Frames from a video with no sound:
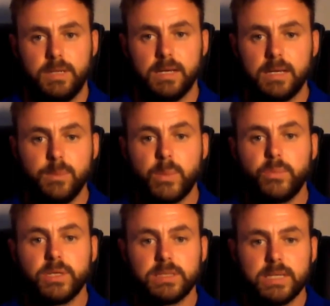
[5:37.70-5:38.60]
and keep up
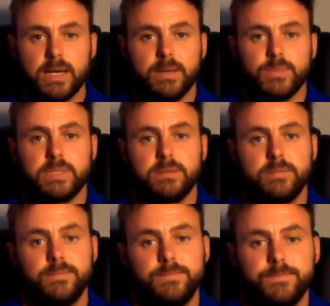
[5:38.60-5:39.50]
with the times.
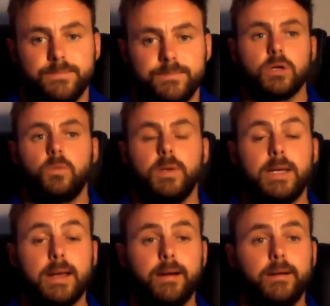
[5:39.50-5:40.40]
So we
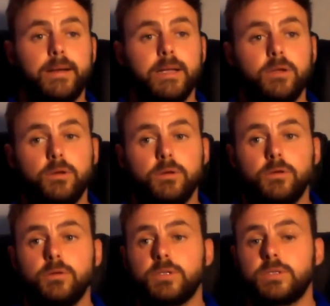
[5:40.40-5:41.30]
currently
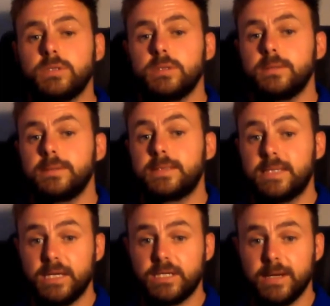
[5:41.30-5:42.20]
use
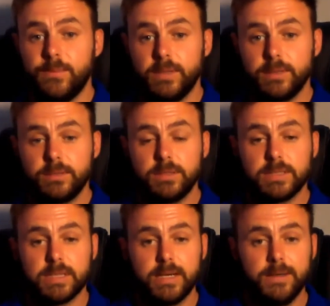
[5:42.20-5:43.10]
SketchUp to
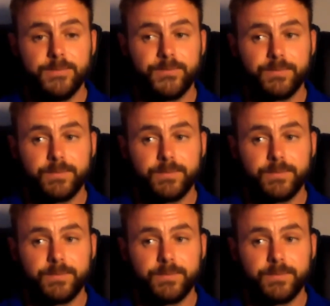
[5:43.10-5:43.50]
design.